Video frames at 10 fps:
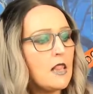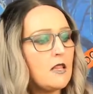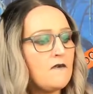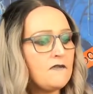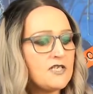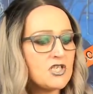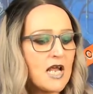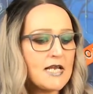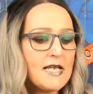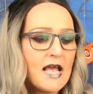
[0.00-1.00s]
lovely,
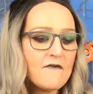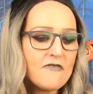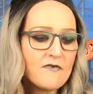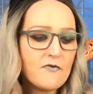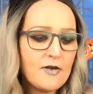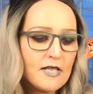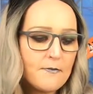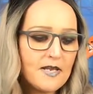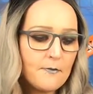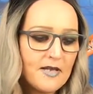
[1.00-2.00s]
shiny. I've never
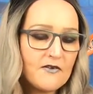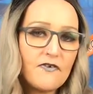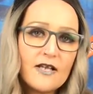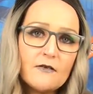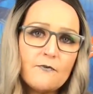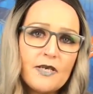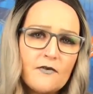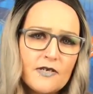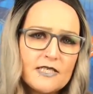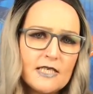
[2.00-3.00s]
really been a big fan of
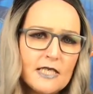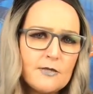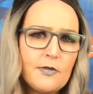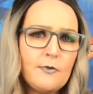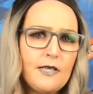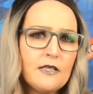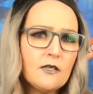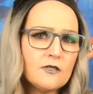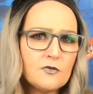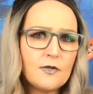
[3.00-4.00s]
PVC, to be
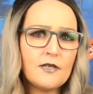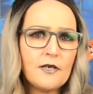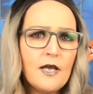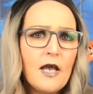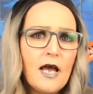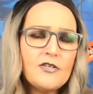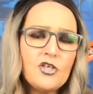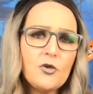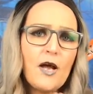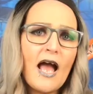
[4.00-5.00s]
completely honest with you. I
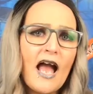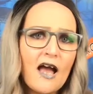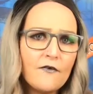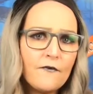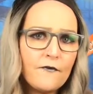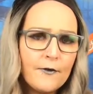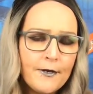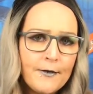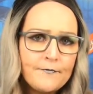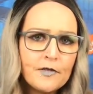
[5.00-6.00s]
do have
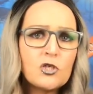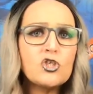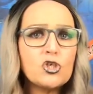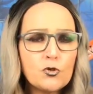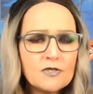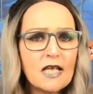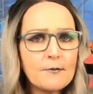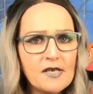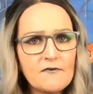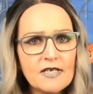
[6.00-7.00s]
shoes
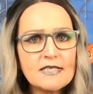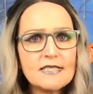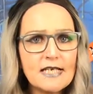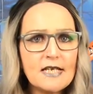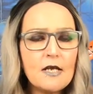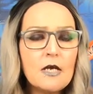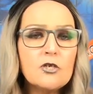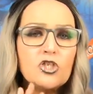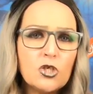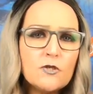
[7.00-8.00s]
that PVC.
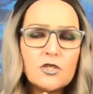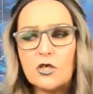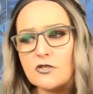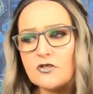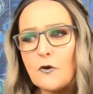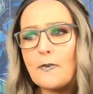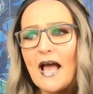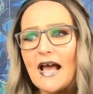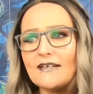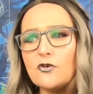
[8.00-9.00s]
Shoes are not so
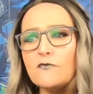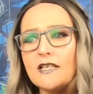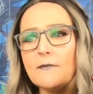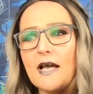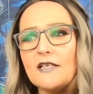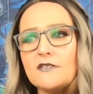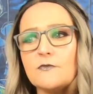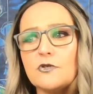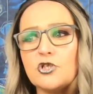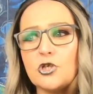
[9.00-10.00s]
bad. I don't really mind
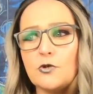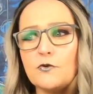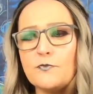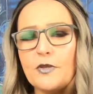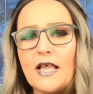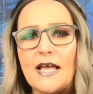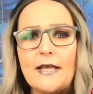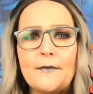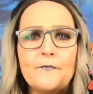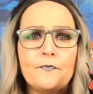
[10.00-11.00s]
so much shoes, but like